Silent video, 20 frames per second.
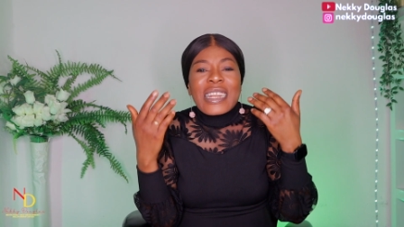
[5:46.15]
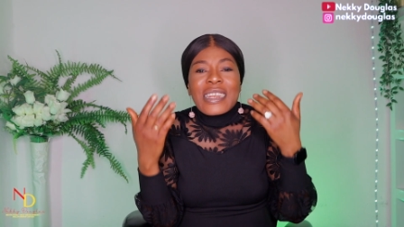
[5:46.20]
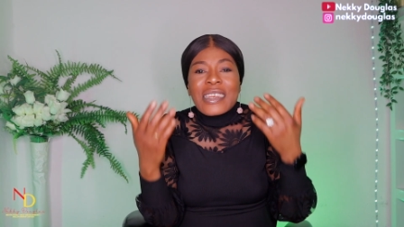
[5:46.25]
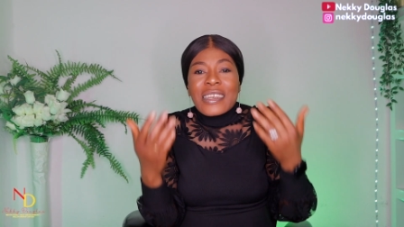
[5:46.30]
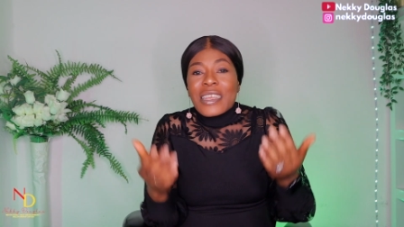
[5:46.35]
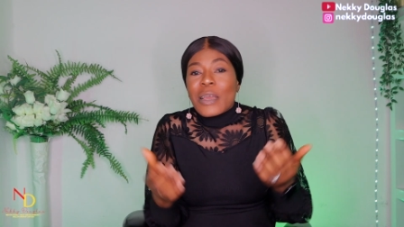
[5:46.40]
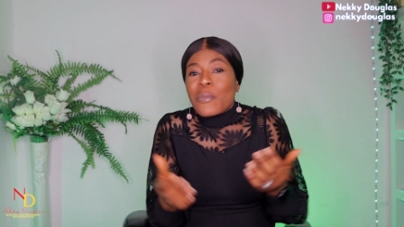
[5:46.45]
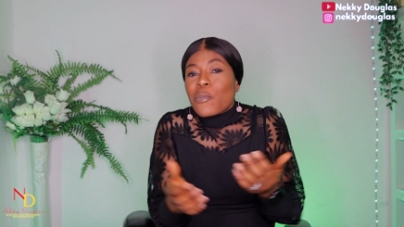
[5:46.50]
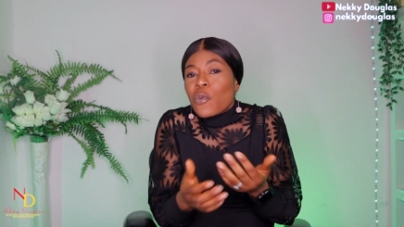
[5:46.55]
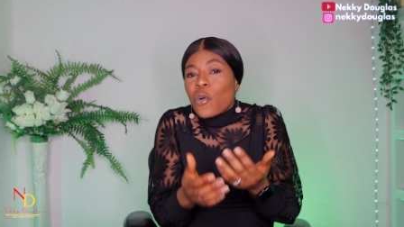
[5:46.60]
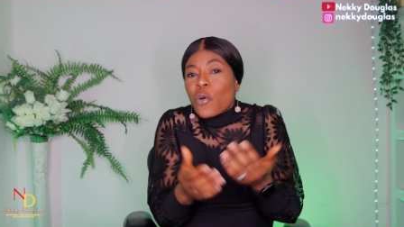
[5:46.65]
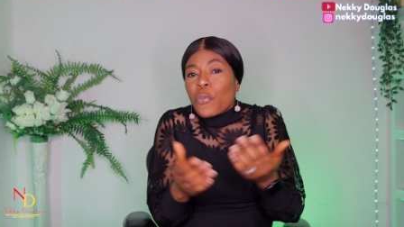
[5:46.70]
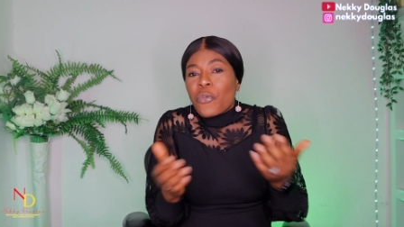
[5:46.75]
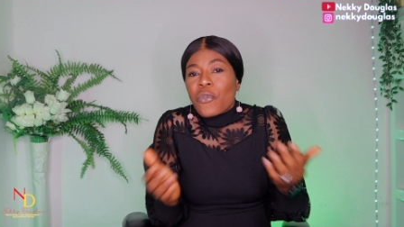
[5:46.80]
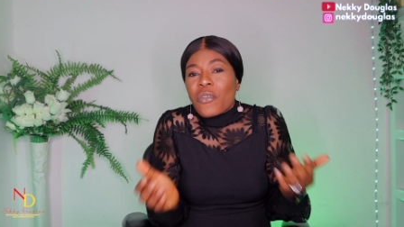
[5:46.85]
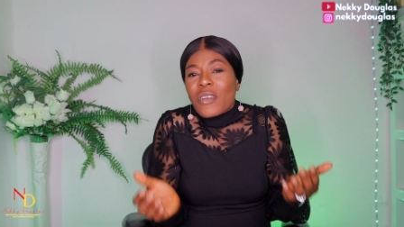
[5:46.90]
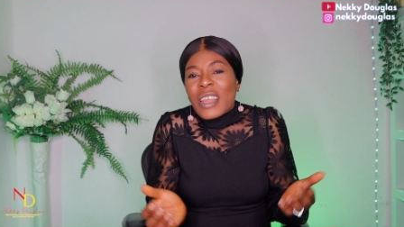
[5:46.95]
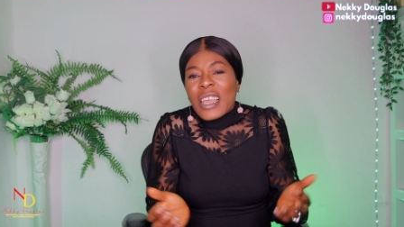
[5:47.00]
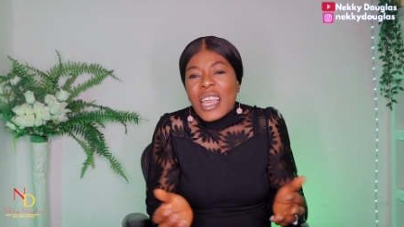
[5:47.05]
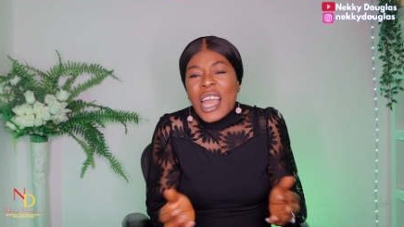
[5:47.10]
them
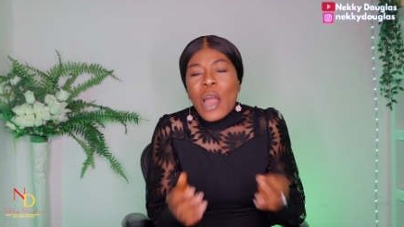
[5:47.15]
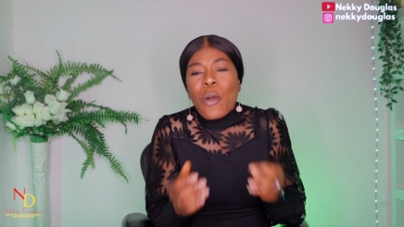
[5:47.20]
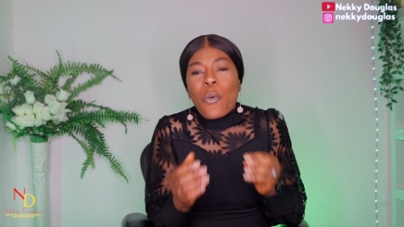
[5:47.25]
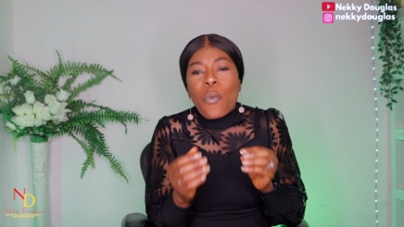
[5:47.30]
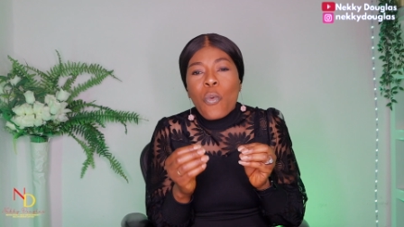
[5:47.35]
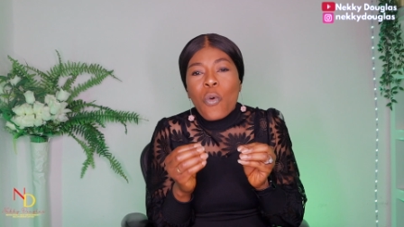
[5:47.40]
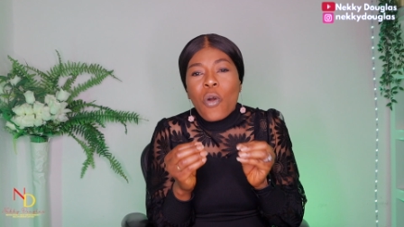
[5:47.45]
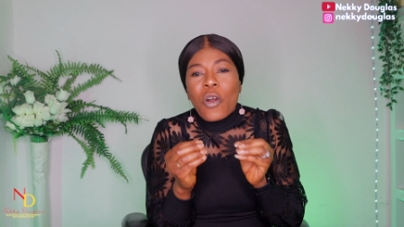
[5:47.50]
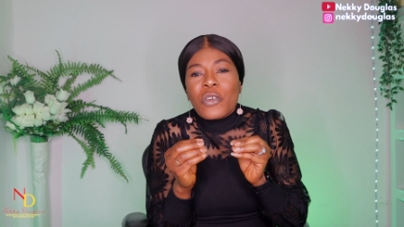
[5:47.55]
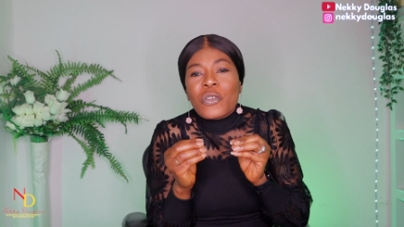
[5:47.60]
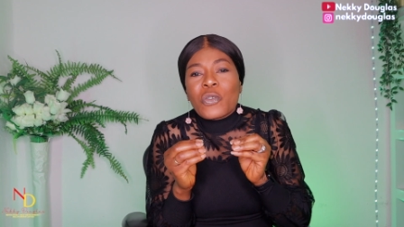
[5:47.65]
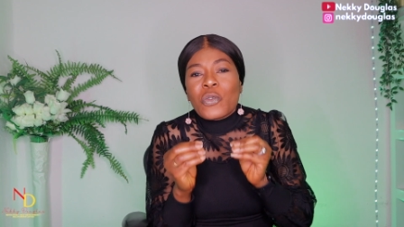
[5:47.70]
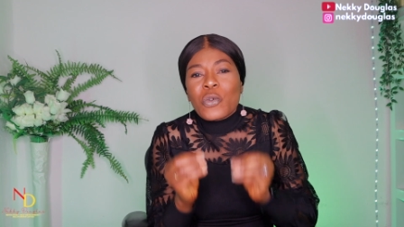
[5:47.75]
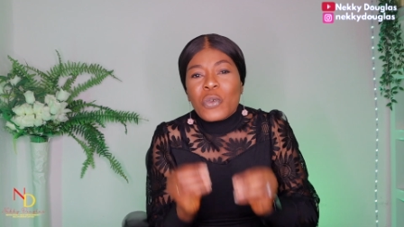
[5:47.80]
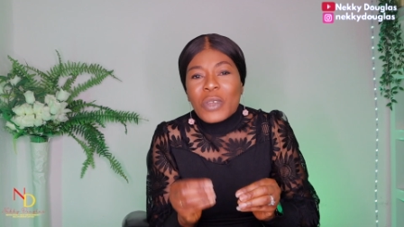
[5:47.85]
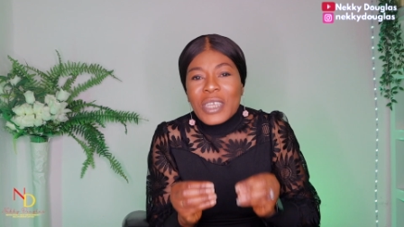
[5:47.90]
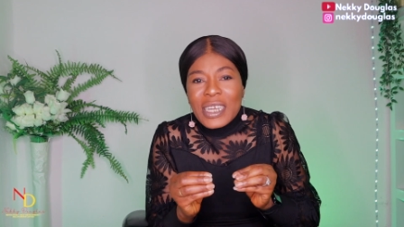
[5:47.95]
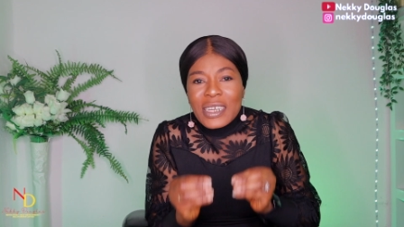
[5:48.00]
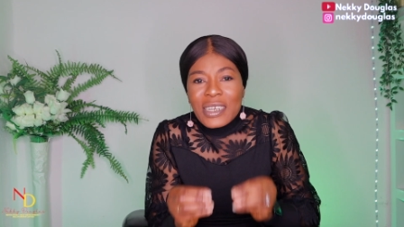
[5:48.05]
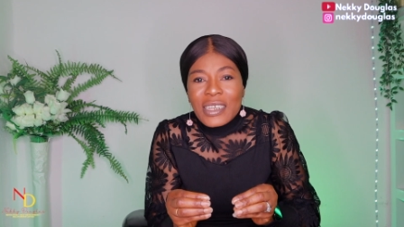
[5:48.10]
openly and work
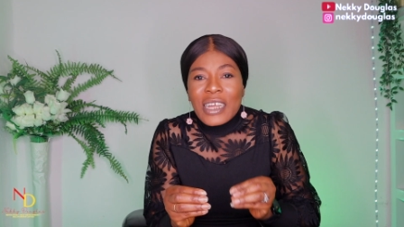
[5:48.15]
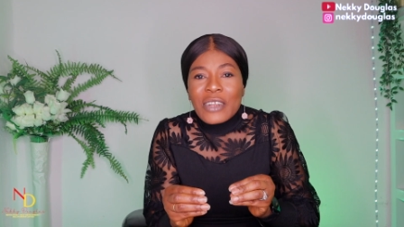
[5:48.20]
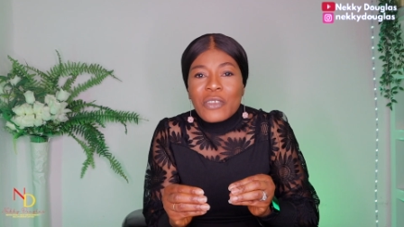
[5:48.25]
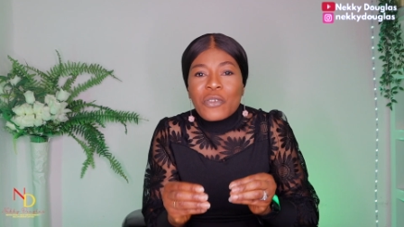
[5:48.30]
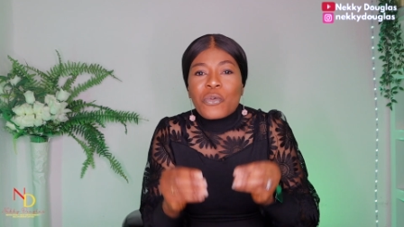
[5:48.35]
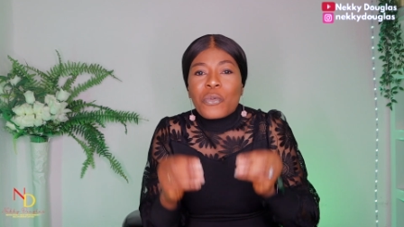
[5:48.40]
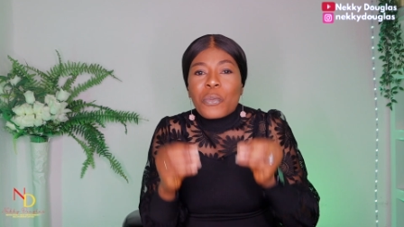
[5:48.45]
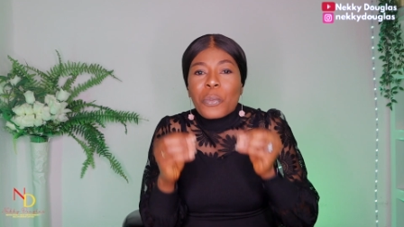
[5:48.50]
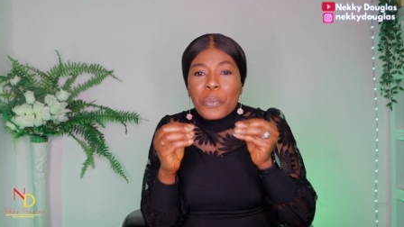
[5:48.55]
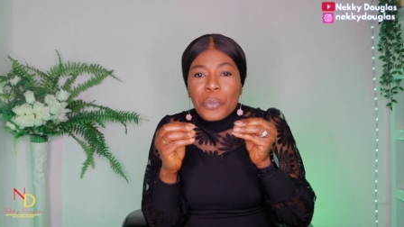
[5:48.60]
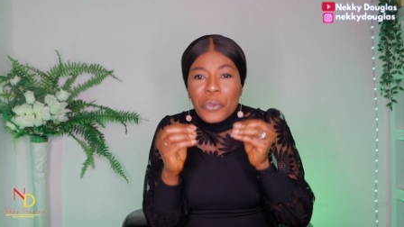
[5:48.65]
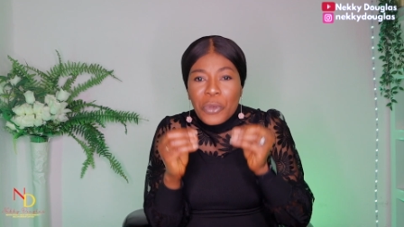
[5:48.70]
together to